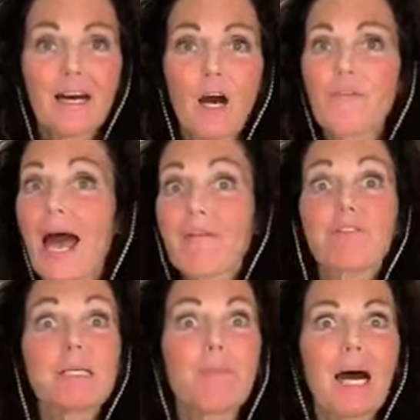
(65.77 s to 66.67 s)
of
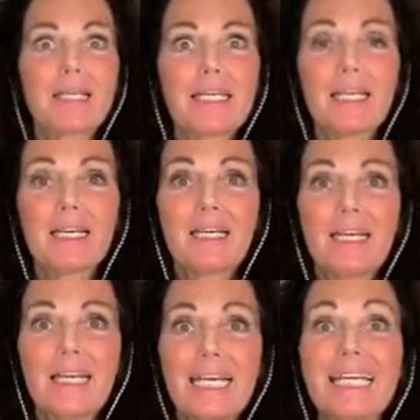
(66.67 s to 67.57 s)
everybody
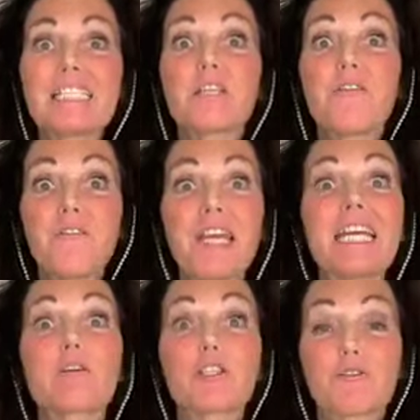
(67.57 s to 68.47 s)
is
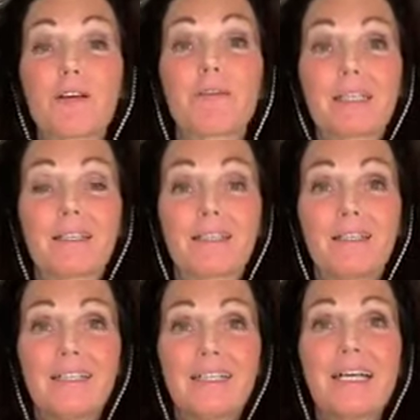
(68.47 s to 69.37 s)
fear driven?
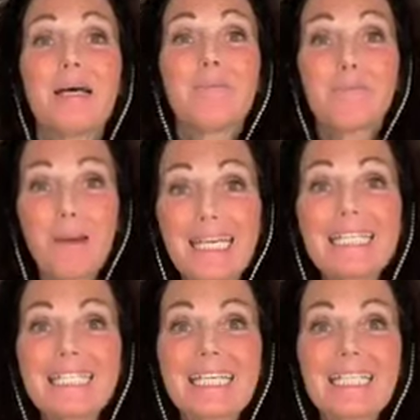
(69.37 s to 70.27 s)

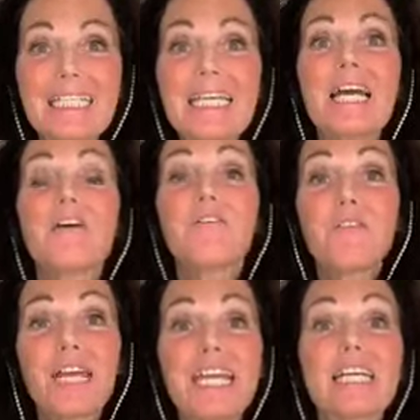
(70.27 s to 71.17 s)
Basically
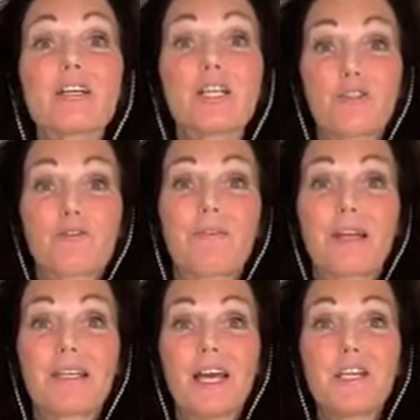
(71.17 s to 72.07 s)
fear driven.
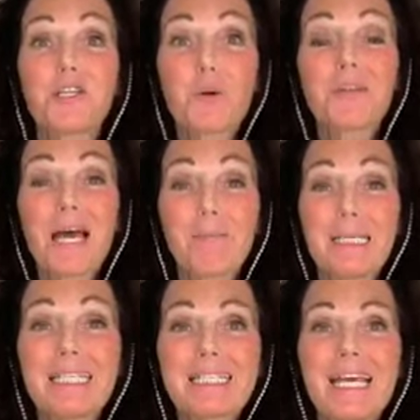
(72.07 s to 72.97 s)
You know what that
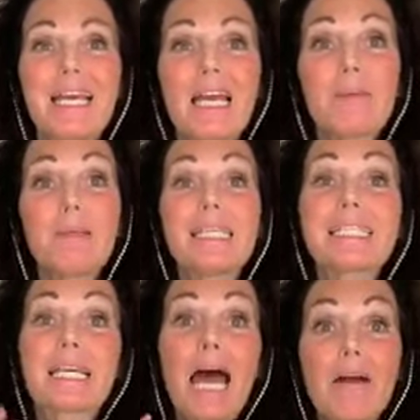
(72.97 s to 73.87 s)
means? It means
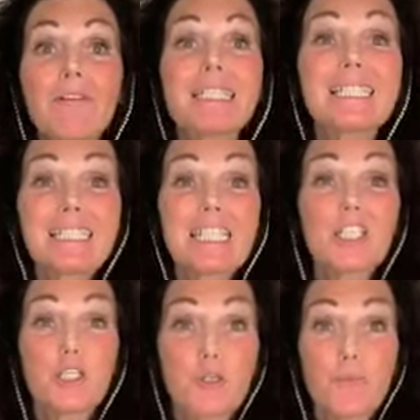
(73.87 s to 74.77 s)
that every
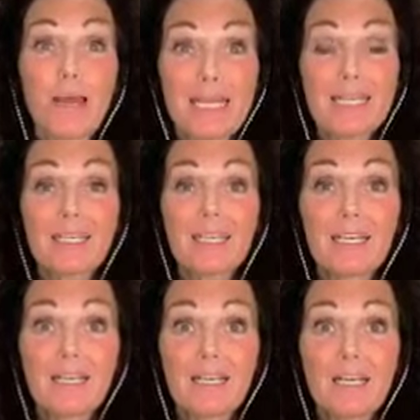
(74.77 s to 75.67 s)
decision you make
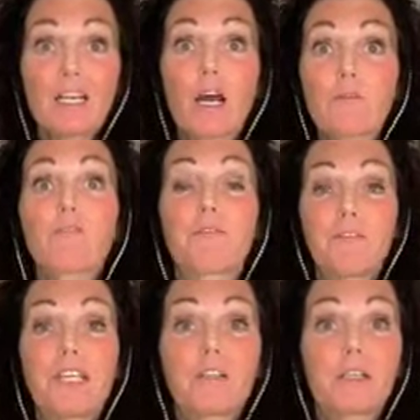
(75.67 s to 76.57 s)
comes from
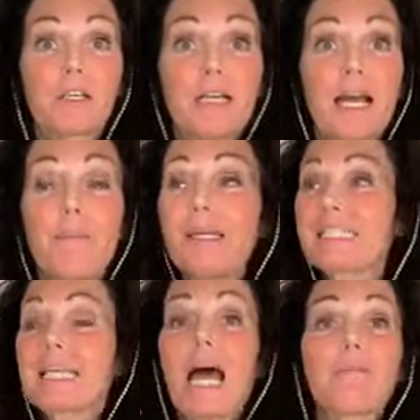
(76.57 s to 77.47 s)
fear. It
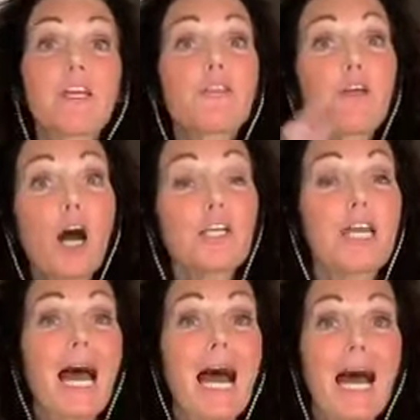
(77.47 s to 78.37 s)
means that every thought you
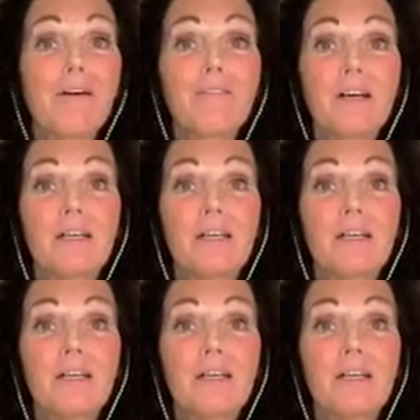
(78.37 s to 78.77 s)
have